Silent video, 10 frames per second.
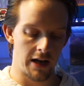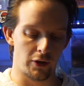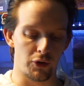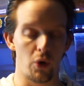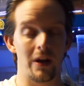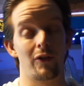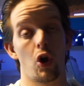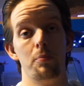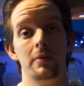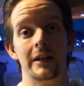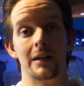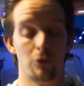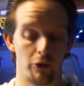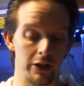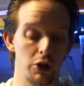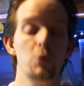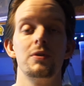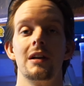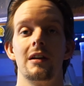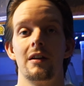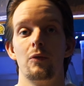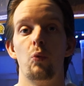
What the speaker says: Not only have I opened it, I'm already using